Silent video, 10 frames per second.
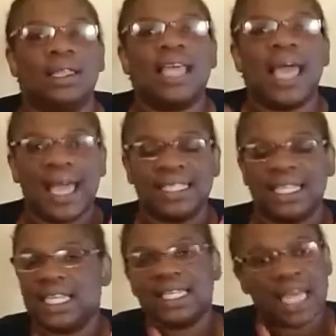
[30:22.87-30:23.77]
that has
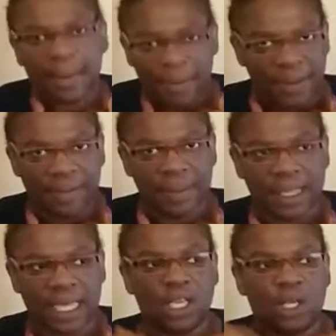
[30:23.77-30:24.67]
any type of
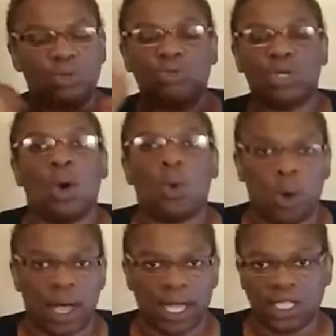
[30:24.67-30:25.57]
empathy, you don't
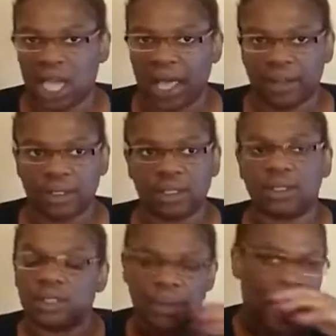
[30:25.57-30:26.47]
want a child
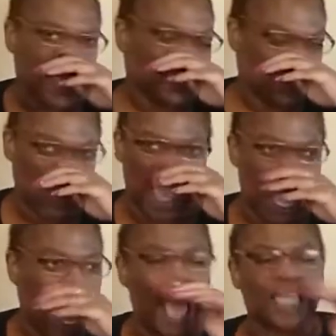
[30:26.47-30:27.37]
to pass away,
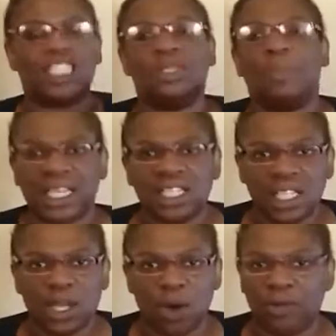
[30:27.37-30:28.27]

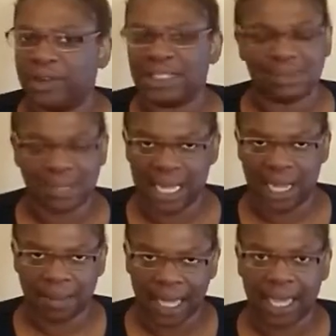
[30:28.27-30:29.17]
especially over some
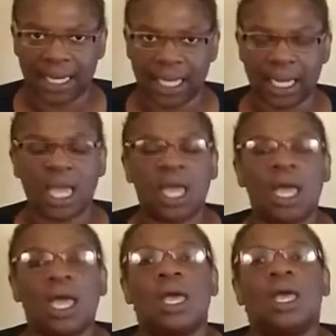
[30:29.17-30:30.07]
damn candy.
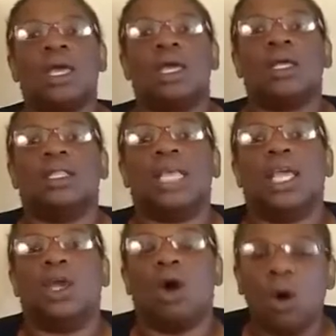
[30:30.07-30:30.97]
They
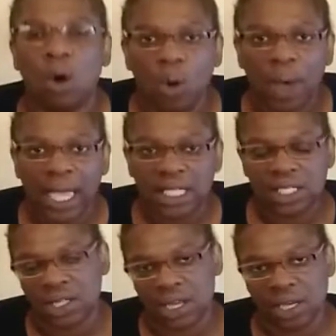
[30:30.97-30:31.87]
go
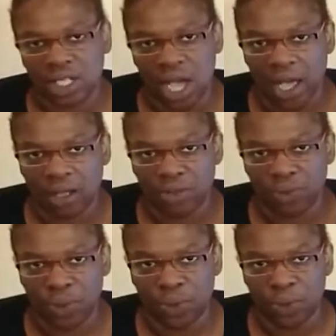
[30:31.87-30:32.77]
into their child's
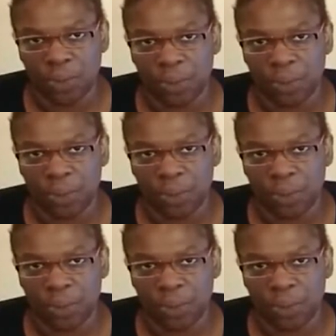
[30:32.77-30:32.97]
room